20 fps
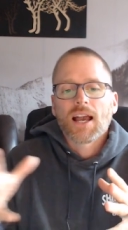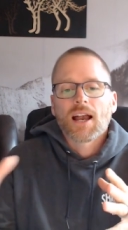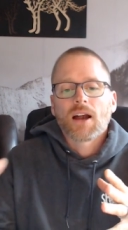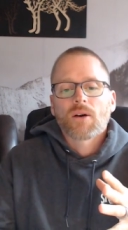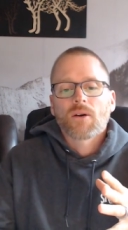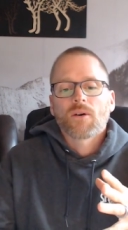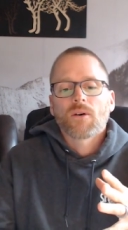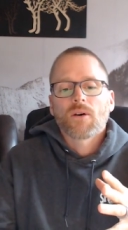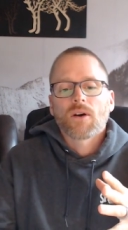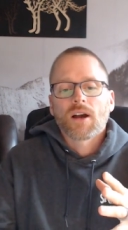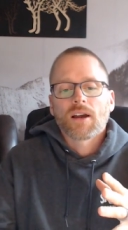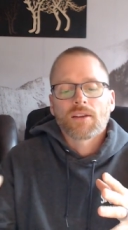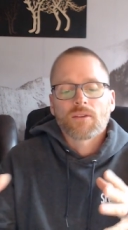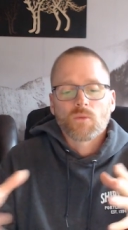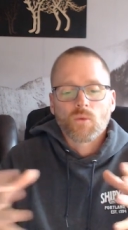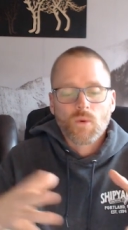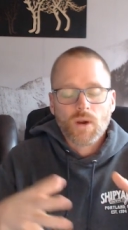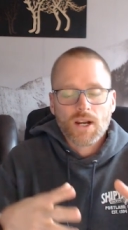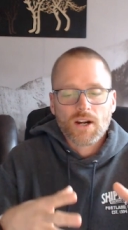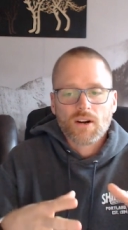how and
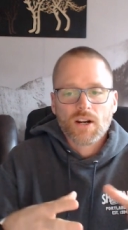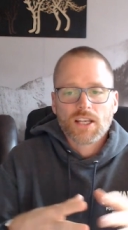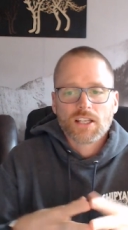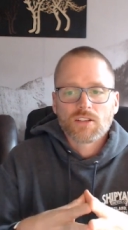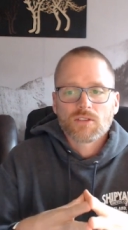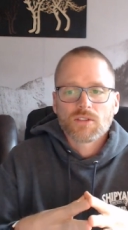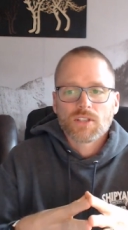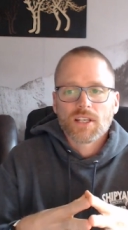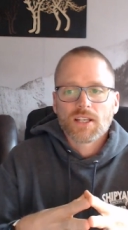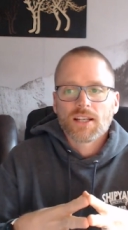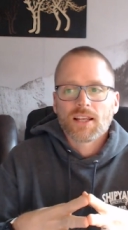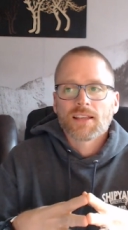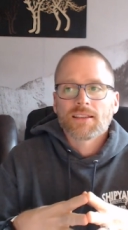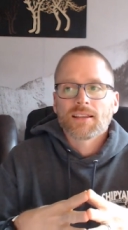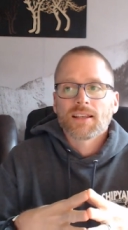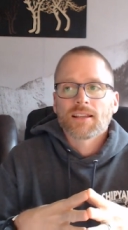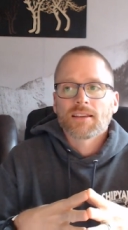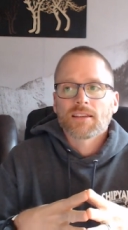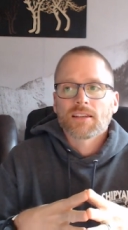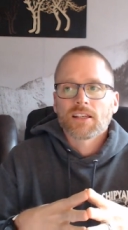where I use it, and
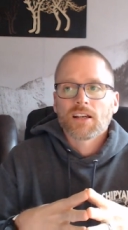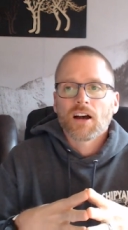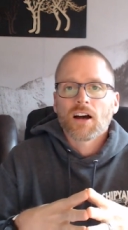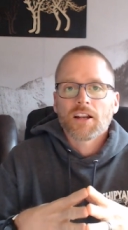then the